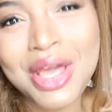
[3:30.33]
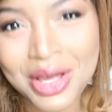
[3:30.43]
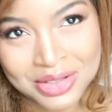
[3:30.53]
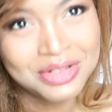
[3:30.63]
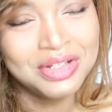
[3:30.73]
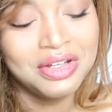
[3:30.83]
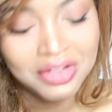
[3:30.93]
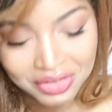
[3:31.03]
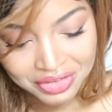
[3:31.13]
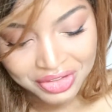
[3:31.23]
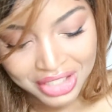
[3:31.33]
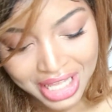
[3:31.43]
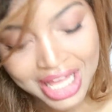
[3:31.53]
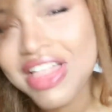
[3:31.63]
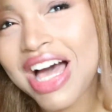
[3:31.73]

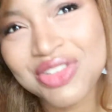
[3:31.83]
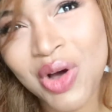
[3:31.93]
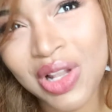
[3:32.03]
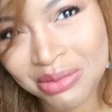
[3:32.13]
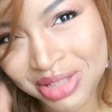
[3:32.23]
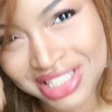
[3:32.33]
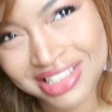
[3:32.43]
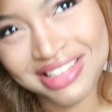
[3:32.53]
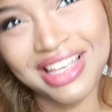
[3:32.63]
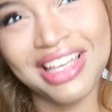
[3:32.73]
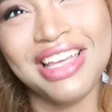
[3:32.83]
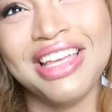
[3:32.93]
And that's all I'm gonna say.